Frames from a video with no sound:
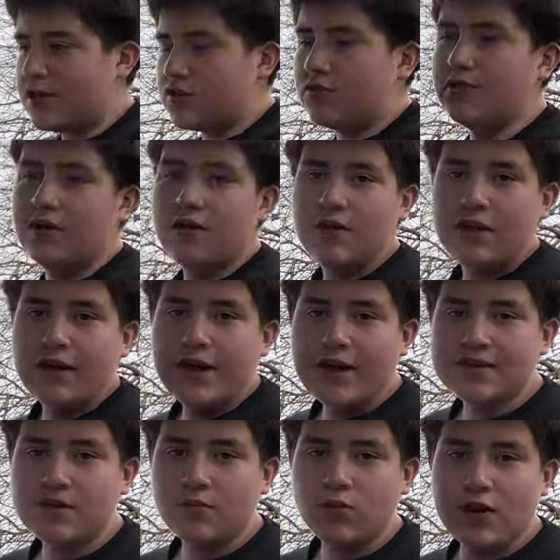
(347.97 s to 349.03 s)
one
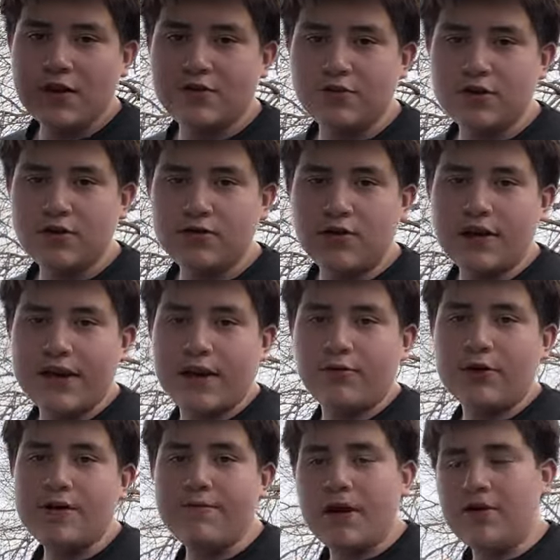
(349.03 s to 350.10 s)
has some weight to it, like it
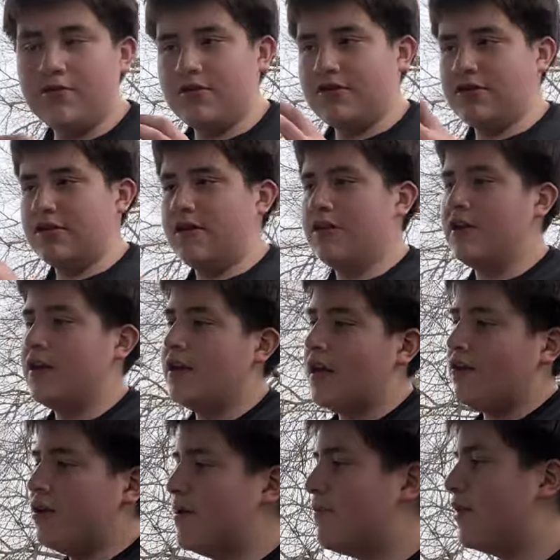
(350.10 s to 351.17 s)
rebounds
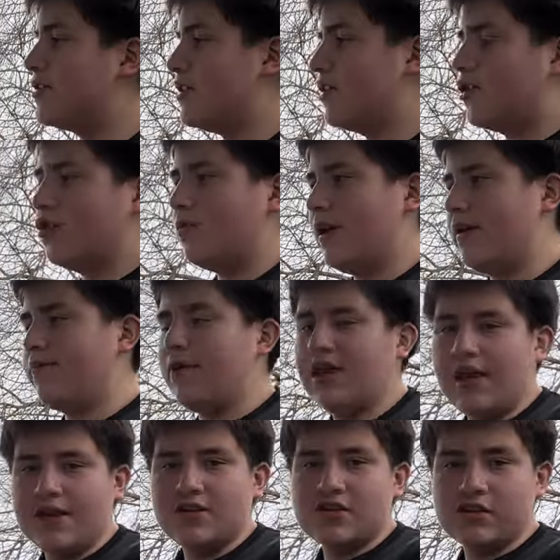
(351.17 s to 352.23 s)
a little like bit
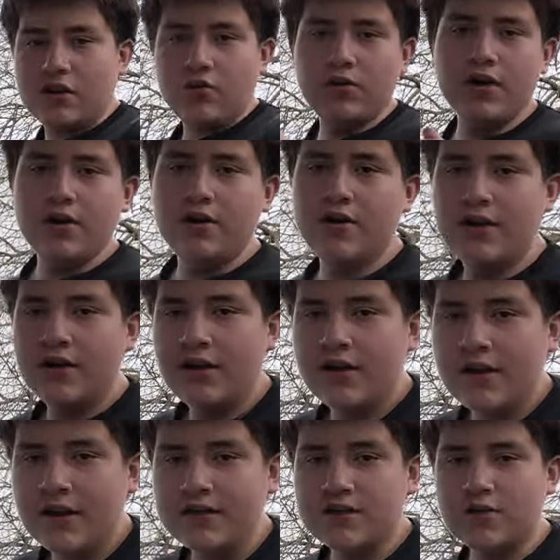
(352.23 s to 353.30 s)
like slower,
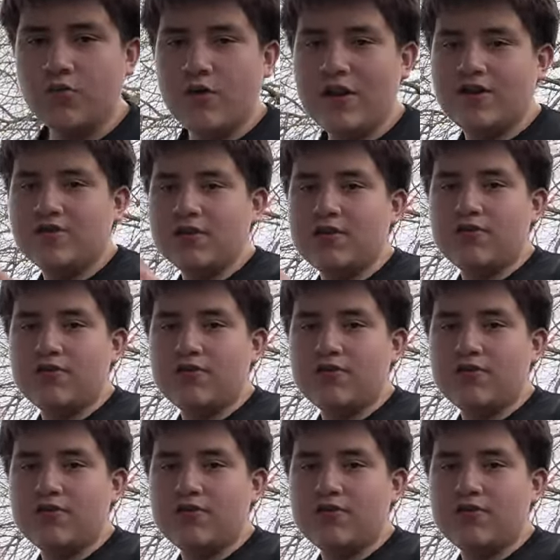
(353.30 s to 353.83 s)
and some weight to it,